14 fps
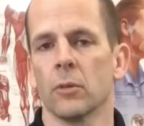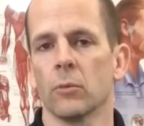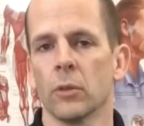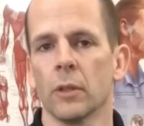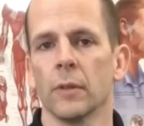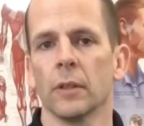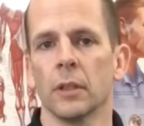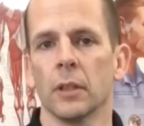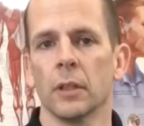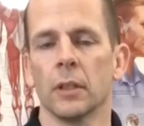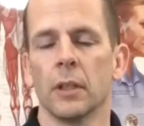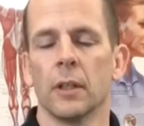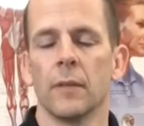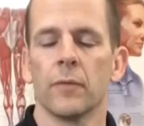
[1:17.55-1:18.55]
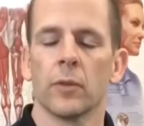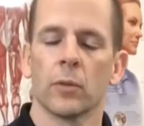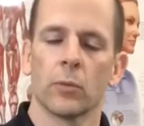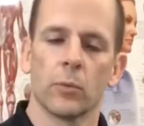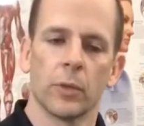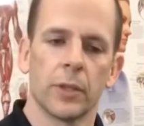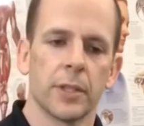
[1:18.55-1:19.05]
Well,
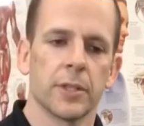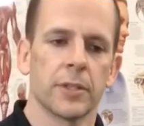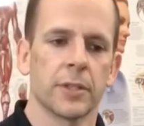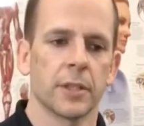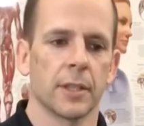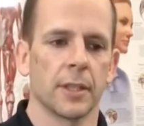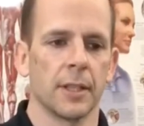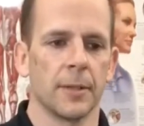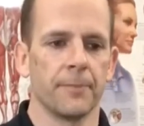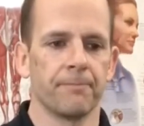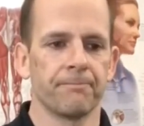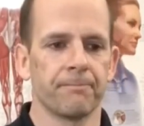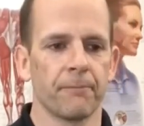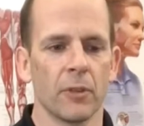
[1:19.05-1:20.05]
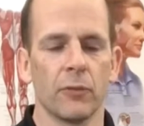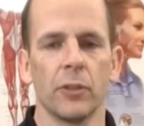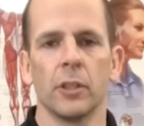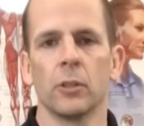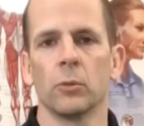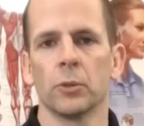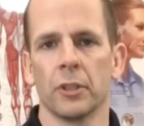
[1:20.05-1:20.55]
with this
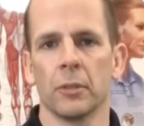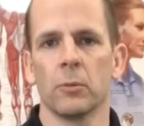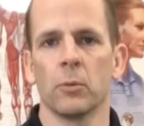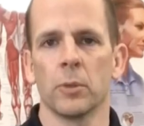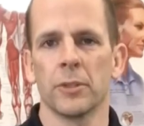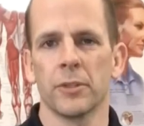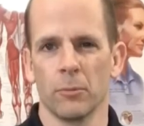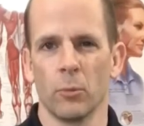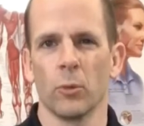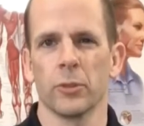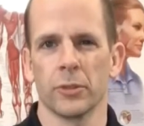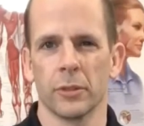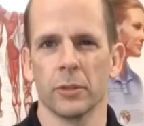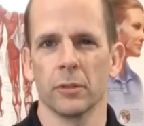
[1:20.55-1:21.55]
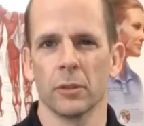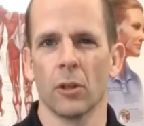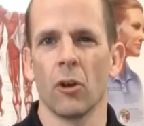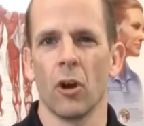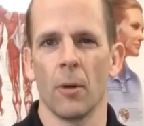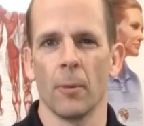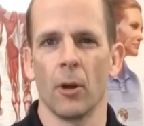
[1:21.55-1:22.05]
video, we'll talk about what's the most
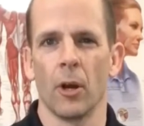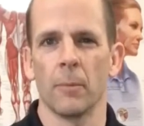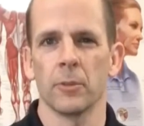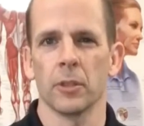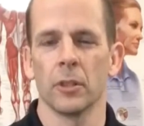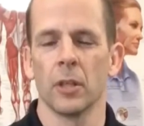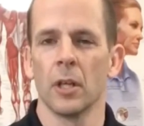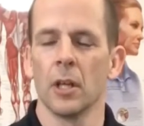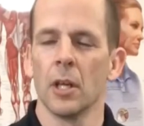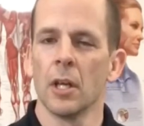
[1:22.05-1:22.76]
common option.